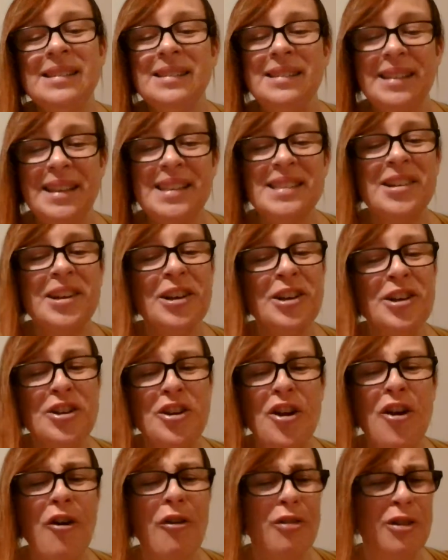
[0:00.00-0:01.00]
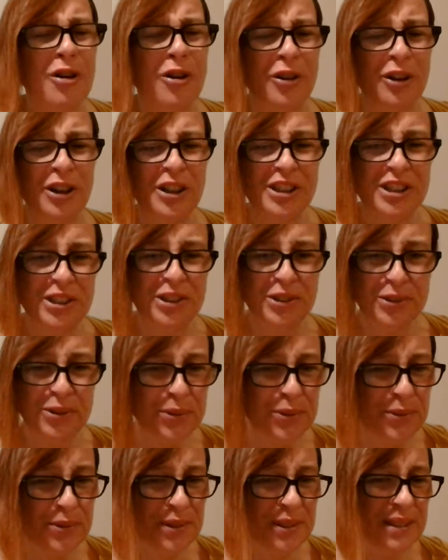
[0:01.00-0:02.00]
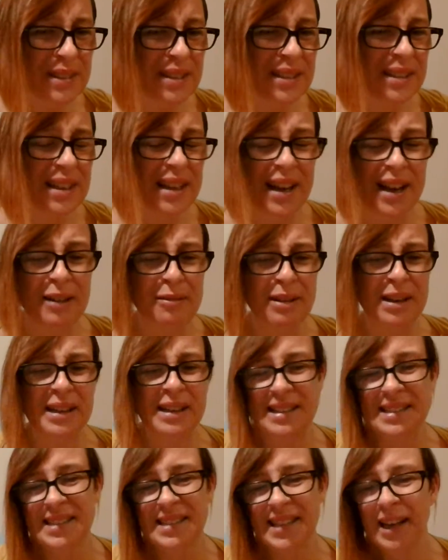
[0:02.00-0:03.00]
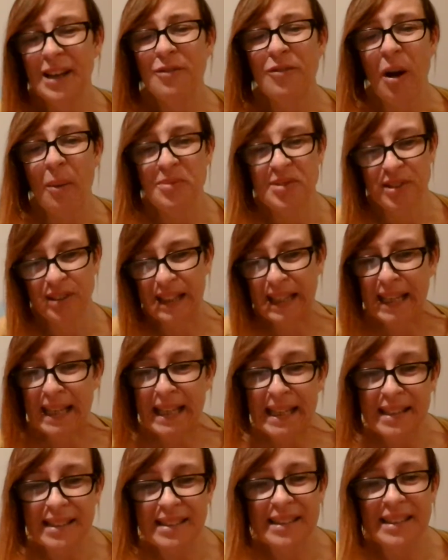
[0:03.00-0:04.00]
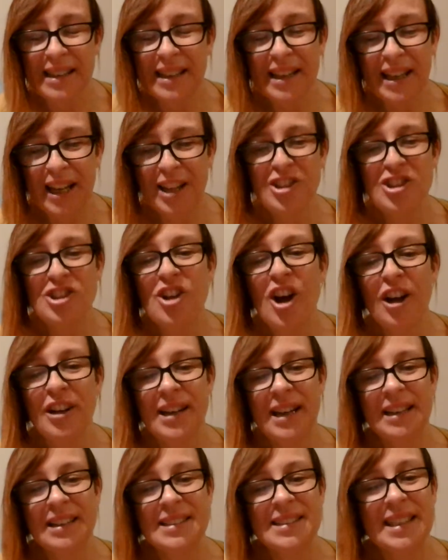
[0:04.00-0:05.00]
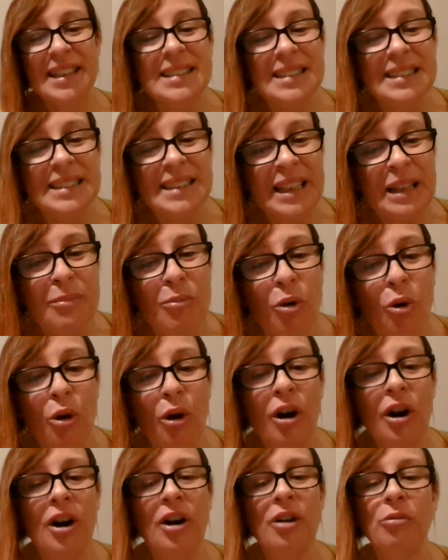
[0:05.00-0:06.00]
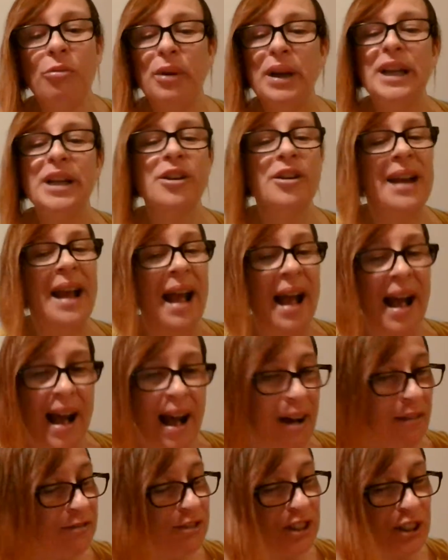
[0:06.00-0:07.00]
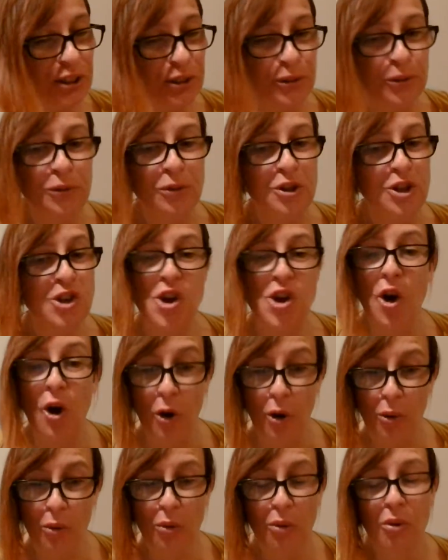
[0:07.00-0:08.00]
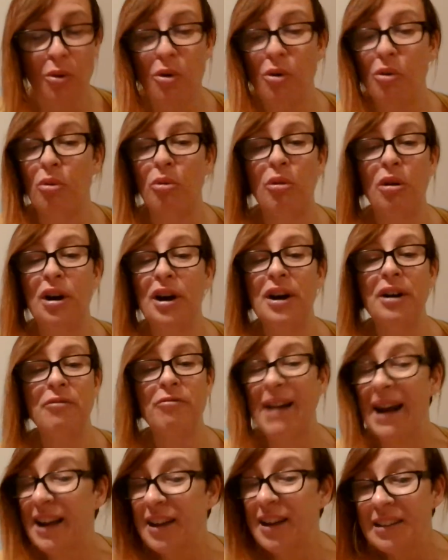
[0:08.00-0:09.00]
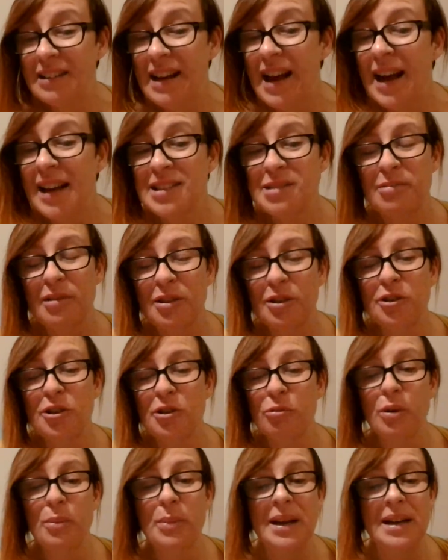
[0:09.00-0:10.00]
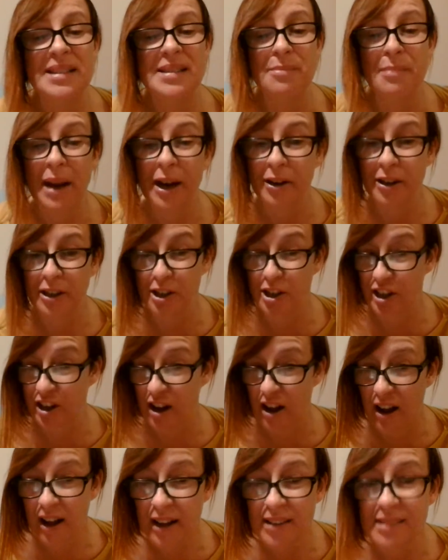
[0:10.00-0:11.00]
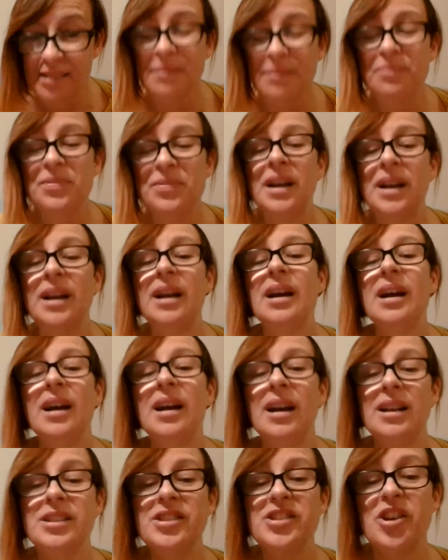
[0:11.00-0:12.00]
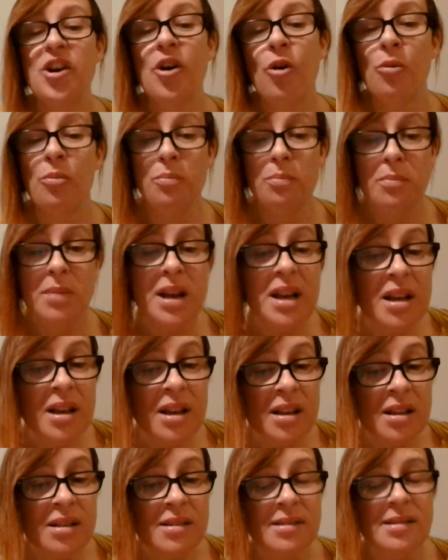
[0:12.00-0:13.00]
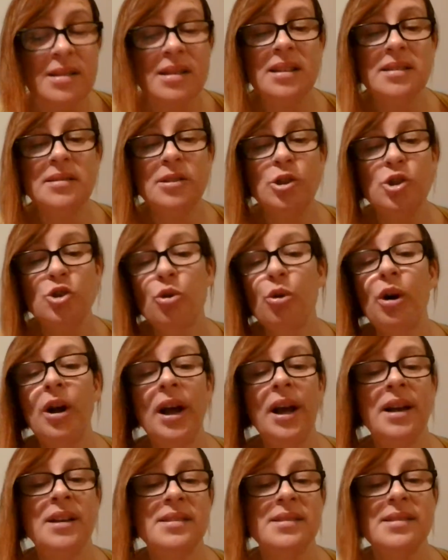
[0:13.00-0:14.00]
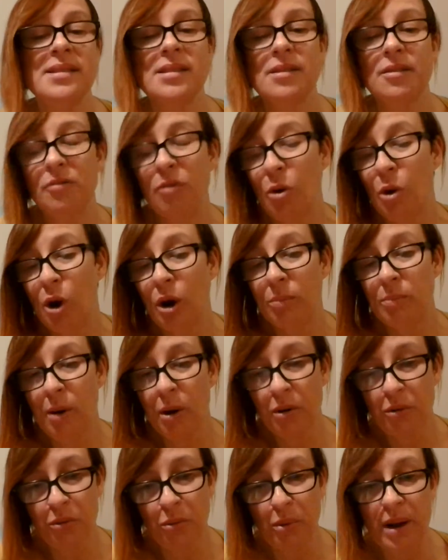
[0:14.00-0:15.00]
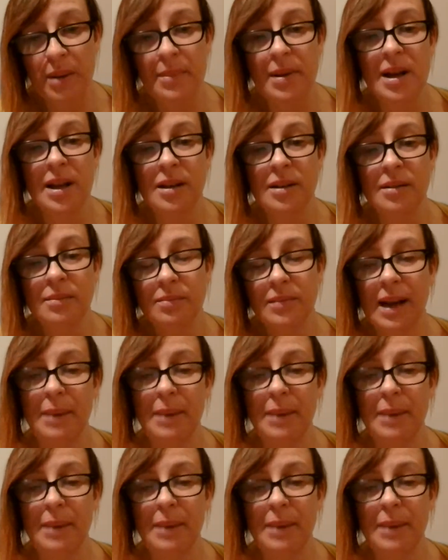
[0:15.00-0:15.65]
these are no longer used. It's kind of obsolete. It's not 1960s anymore. We don't have to know or recognize whether the woman is married or not. So Ms. is the choice for both women,